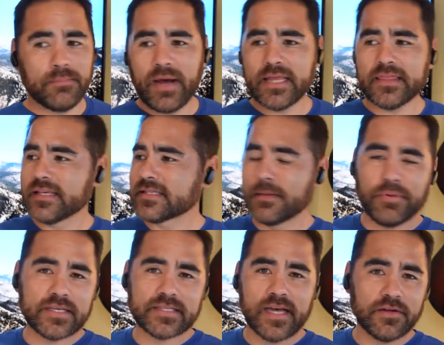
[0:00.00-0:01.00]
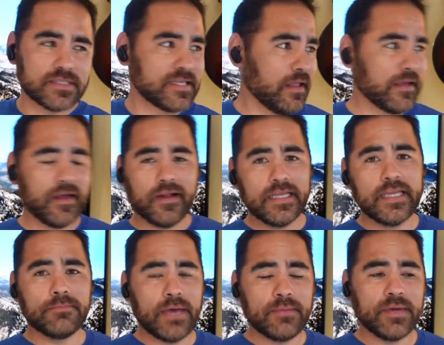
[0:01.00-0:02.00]
buying things someplace else, selling it on
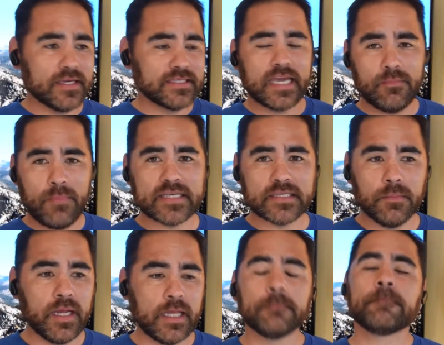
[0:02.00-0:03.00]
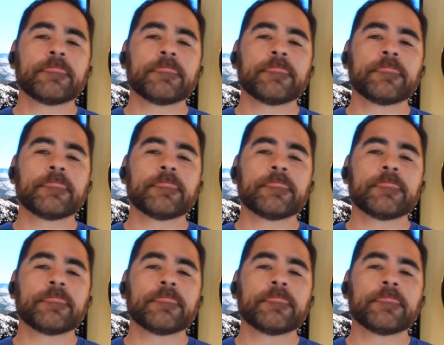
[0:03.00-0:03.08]
eBay because I can make some money.